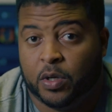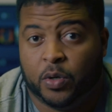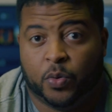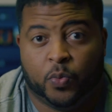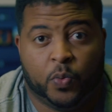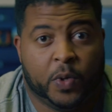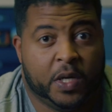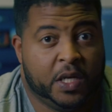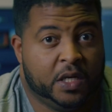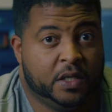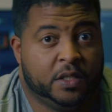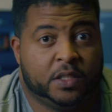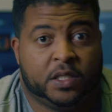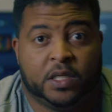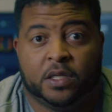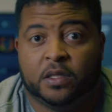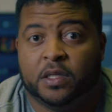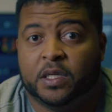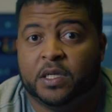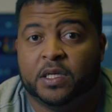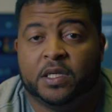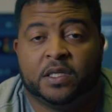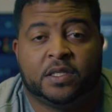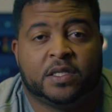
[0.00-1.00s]
wait
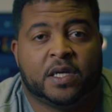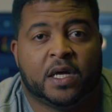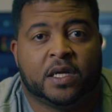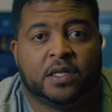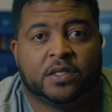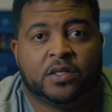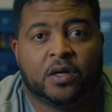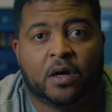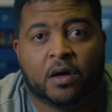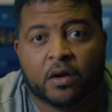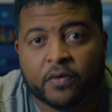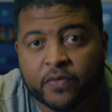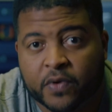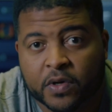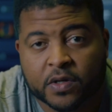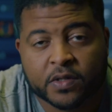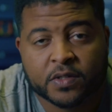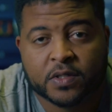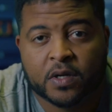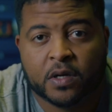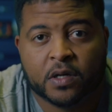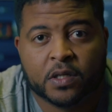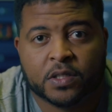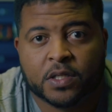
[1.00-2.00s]
until it decides to
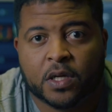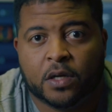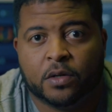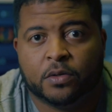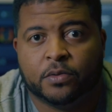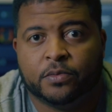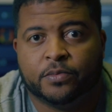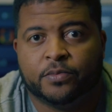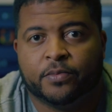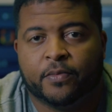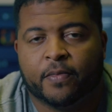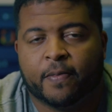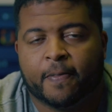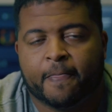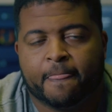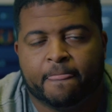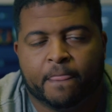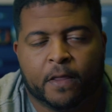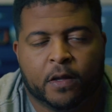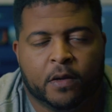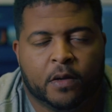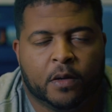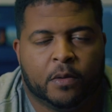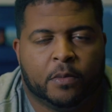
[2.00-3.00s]
autofocus on its own.
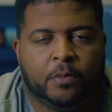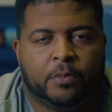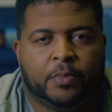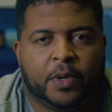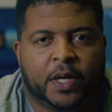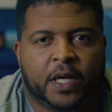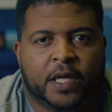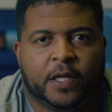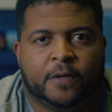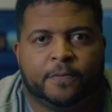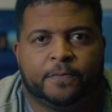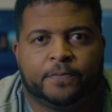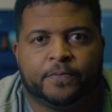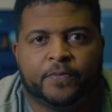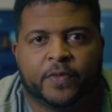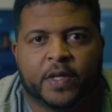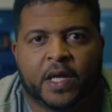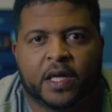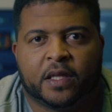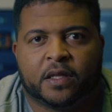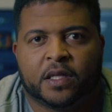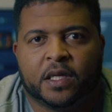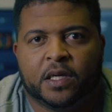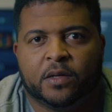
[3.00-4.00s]
But
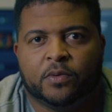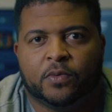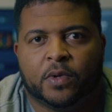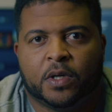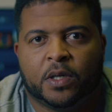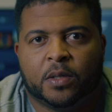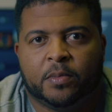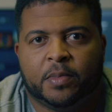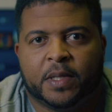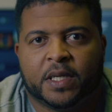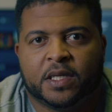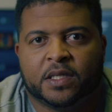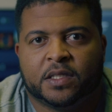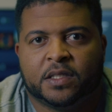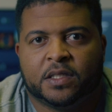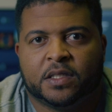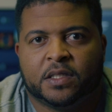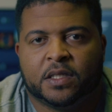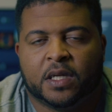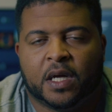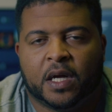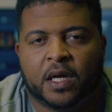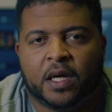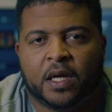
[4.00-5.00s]
I think one of the biggest,